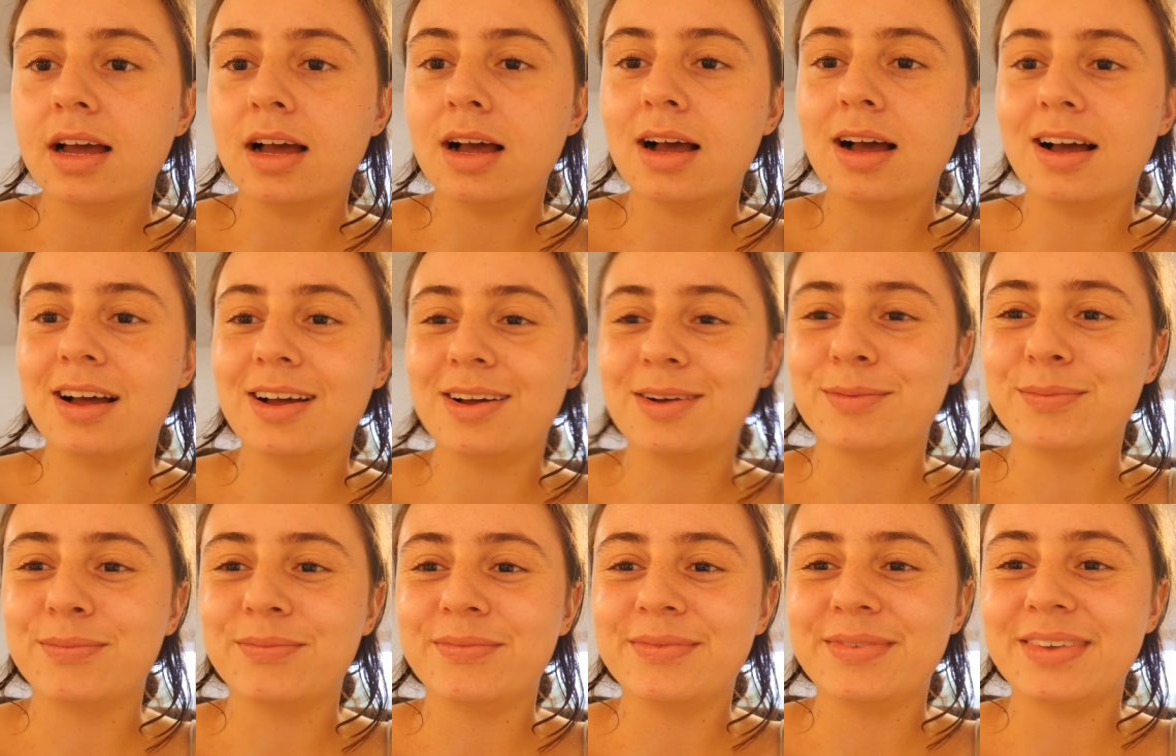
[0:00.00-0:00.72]

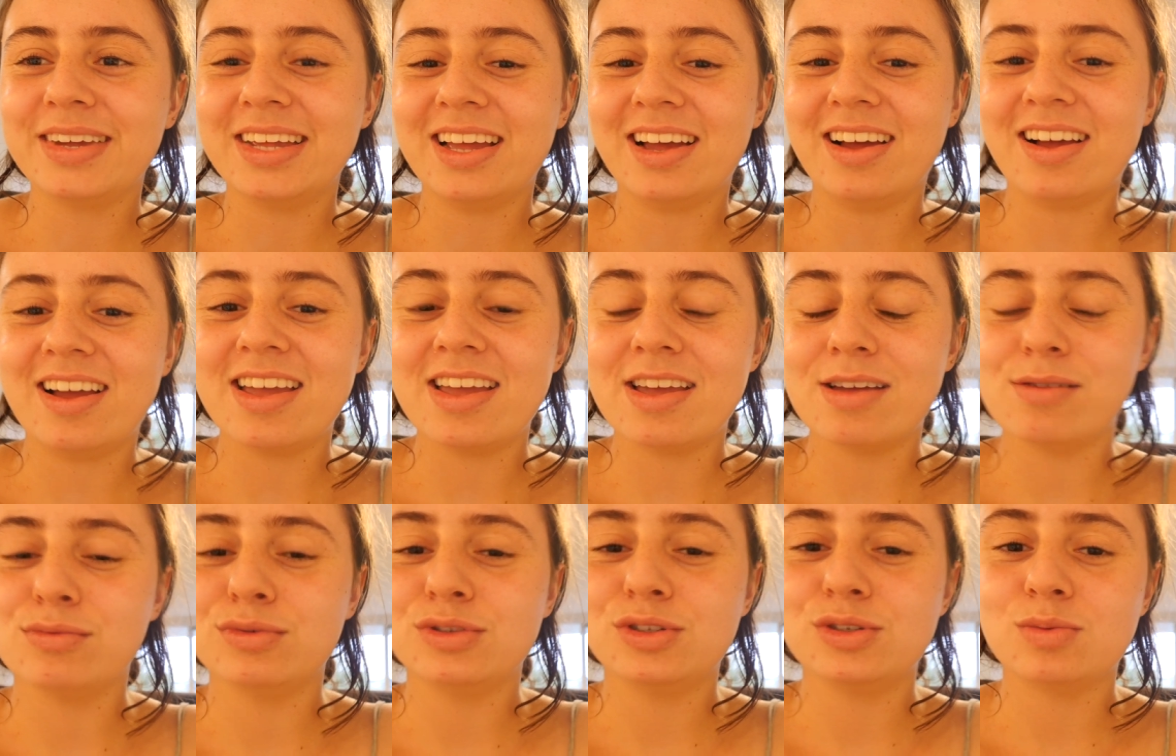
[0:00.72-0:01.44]
Um, I
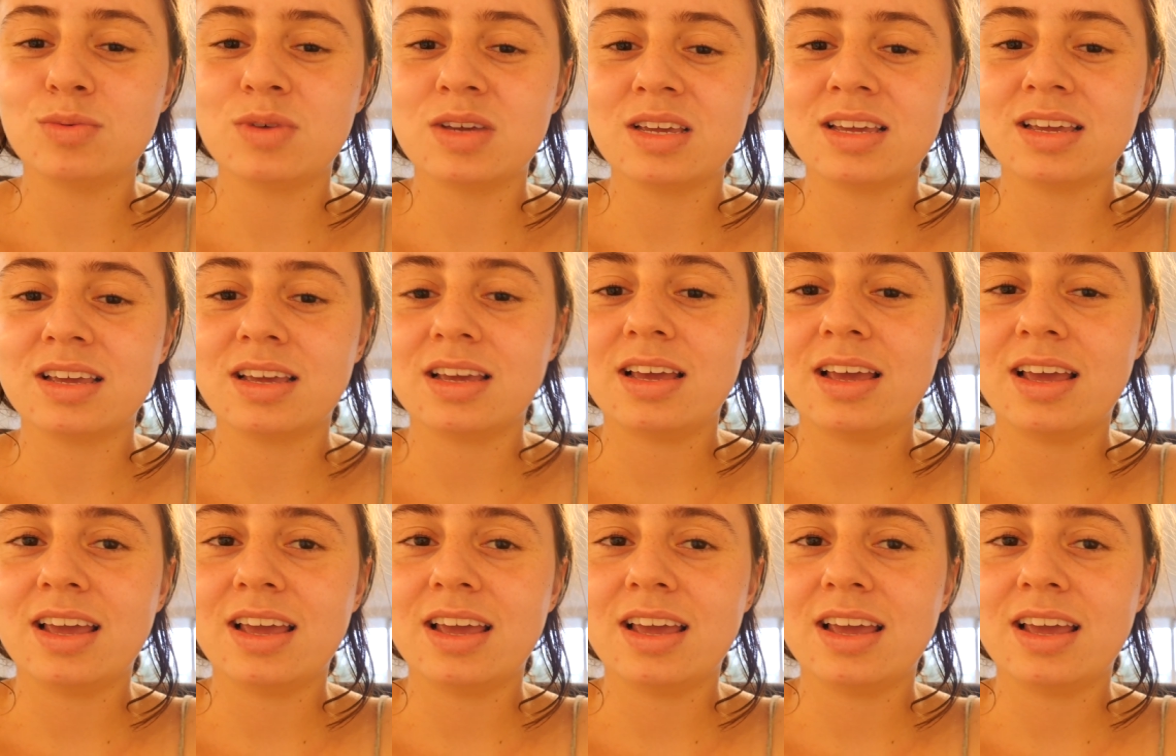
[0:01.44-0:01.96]
am doing